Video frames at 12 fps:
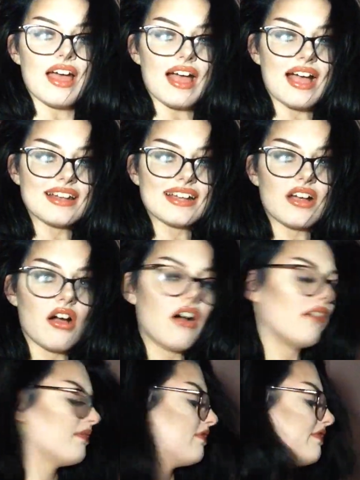and I
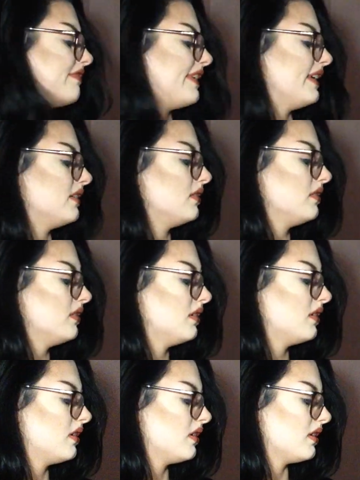can't feel
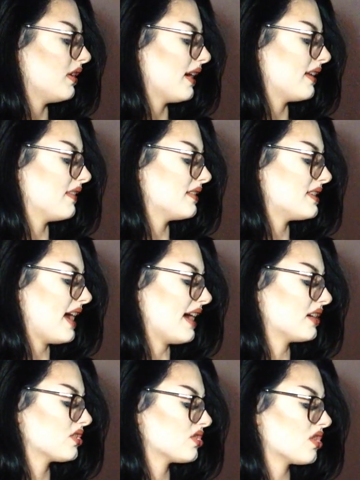like the
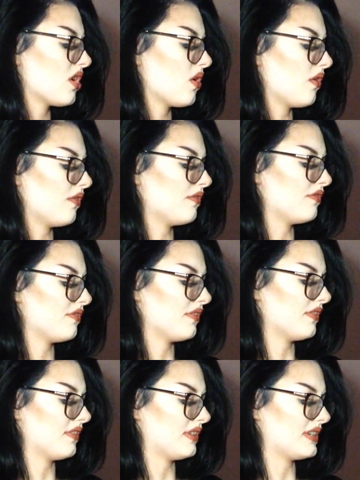texture of
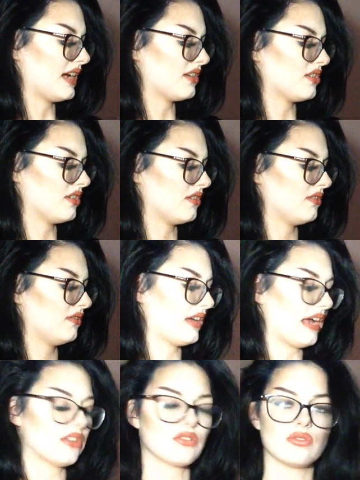the tattoo
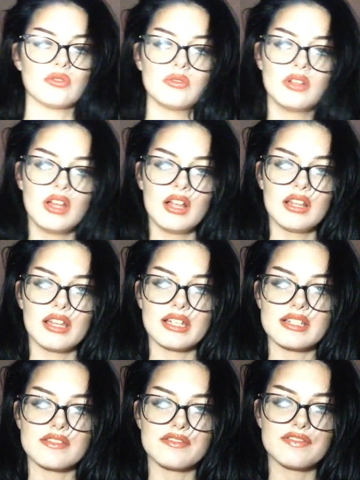at all. Like it
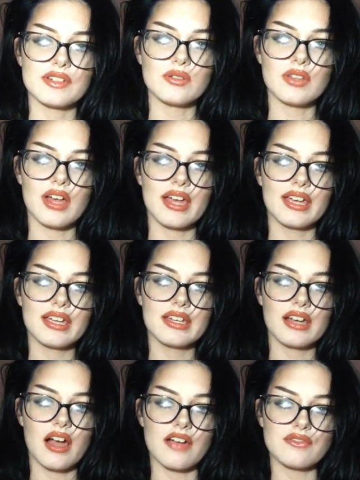doesn't feel
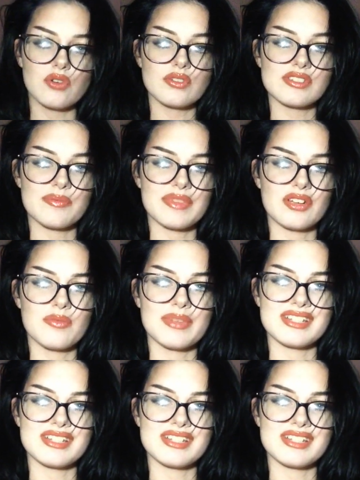like I've got something on my